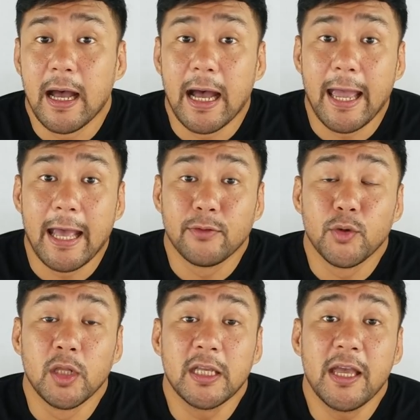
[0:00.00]
and
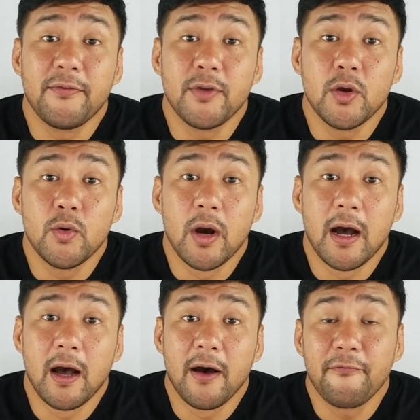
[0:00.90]
we'll give you
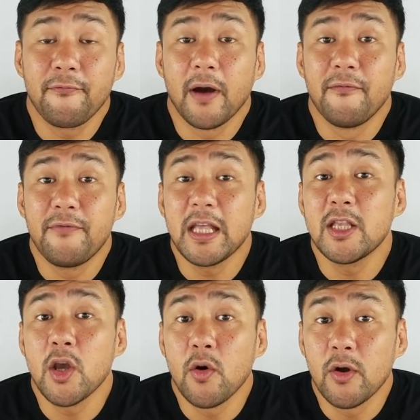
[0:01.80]
uh, a
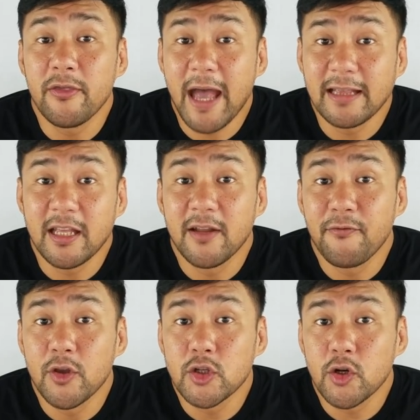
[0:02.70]
video on that in the
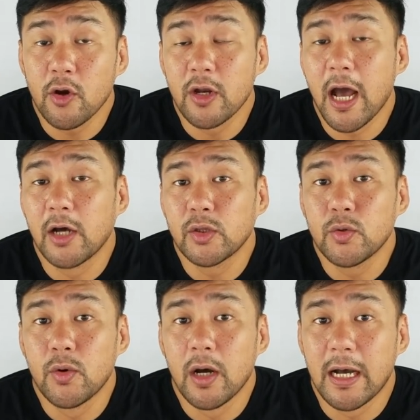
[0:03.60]
future on how
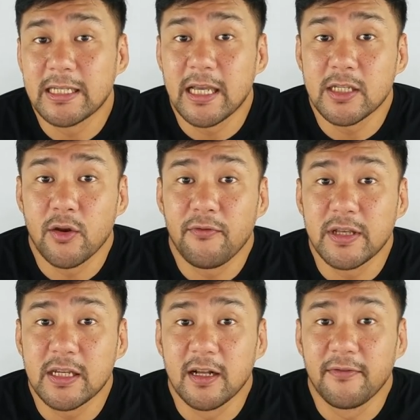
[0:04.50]
to uh, assess your
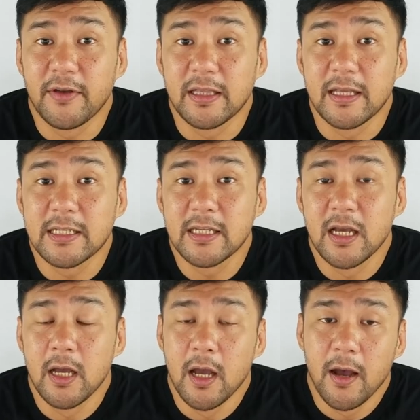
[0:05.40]
physical fitness.
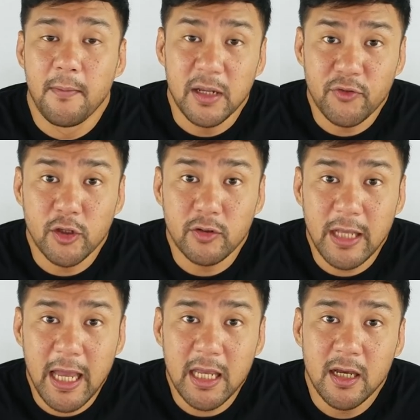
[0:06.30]
But for
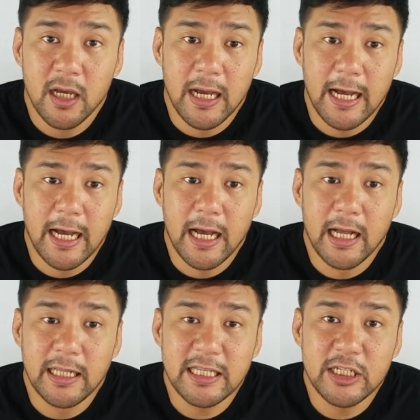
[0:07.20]
today,
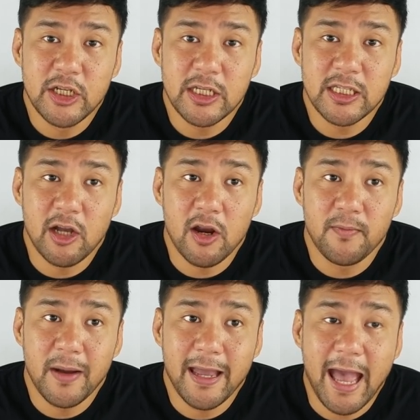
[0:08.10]
Uh, let's just start
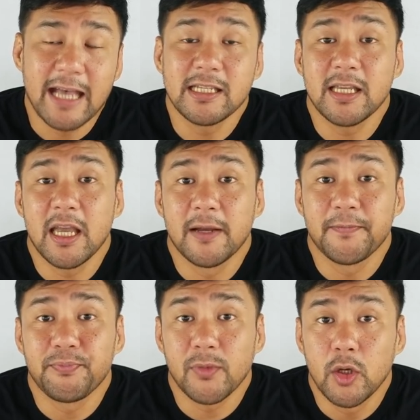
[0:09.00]
by asking
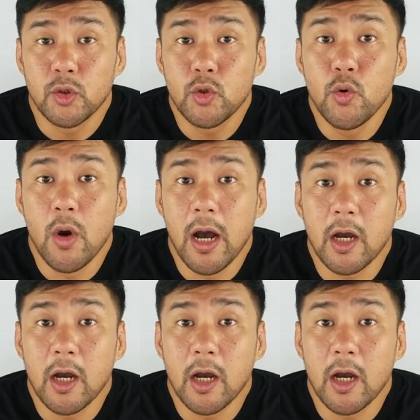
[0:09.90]
two uh,